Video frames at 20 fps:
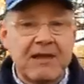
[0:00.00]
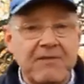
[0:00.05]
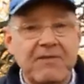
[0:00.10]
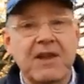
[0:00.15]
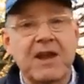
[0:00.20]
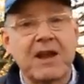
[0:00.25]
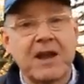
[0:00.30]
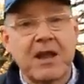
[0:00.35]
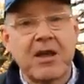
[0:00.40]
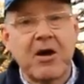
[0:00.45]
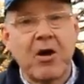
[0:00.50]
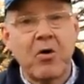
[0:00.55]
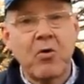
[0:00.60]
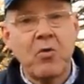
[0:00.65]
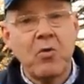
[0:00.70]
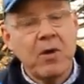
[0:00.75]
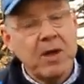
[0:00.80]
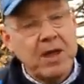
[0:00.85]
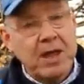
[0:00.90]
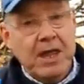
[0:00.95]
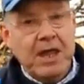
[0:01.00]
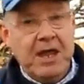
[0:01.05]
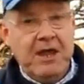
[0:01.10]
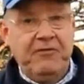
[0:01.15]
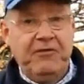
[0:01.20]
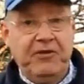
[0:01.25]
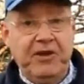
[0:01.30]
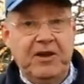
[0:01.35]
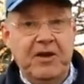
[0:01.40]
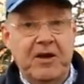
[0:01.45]
give that a go.
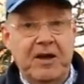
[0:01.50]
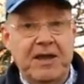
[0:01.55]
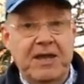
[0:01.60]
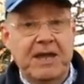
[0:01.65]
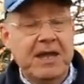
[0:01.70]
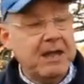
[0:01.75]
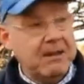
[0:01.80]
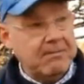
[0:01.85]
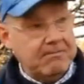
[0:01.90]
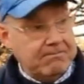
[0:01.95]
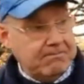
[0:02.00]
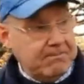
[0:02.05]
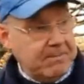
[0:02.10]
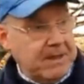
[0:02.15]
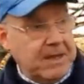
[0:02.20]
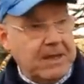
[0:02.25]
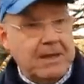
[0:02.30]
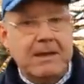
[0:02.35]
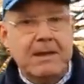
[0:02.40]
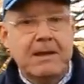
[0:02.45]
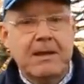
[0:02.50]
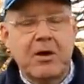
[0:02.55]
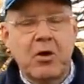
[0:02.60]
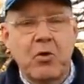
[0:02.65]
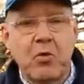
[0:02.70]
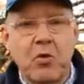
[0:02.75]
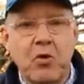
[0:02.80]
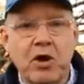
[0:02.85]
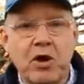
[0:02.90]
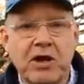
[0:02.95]
If you like it, go
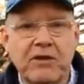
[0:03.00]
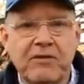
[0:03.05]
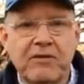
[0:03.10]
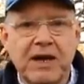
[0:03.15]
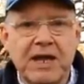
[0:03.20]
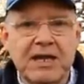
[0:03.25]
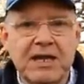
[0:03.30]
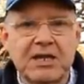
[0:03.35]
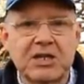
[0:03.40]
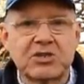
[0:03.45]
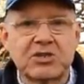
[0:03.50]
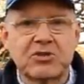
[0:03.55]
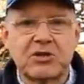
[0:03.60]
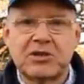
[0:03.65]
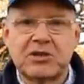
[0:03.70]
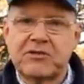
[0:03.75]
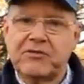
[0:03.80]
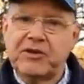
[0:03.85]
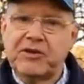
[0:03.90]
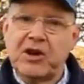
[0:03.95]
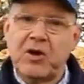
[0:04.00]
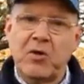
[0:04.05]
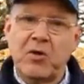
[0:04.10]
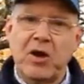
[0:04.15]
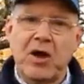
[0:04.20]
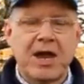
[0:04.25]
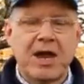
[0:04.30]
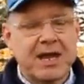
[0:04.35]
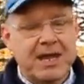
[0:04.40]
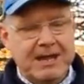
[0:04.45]
walking in the Lake District. If you don't
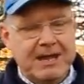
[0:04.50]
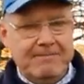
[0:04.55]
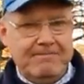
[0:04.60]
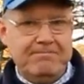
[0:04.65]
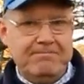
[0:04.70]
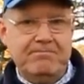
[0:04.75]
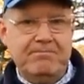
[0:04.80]
like it,